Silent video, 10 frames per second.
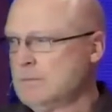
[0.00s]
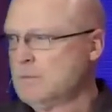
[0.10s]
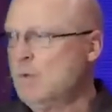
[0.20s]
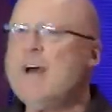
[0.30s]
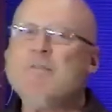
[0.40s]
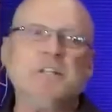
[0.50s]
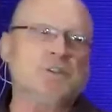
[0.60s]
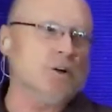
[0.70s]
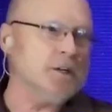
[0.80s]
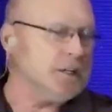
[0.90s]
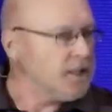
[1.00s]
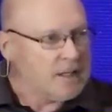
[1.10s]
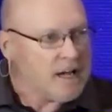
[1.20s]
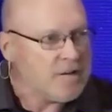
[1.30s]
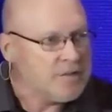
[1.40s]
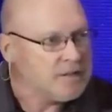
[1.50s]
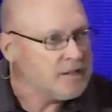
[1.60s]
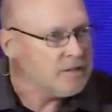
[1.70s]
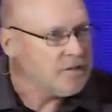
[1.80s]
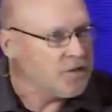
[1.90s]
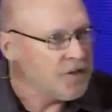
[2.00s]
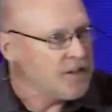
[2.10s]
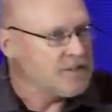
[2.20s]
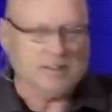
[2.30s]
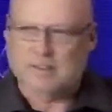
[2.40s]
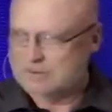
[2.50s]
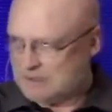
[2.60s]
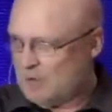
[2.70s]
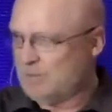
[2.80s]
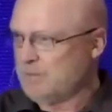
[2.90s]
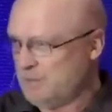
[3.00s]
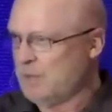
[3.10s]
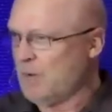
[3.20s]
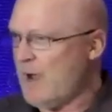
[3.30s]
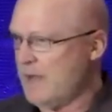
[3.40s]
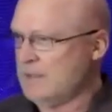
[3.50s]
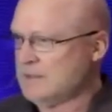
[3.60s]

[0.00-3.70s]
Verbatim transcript: We have eternity to have for things to be right.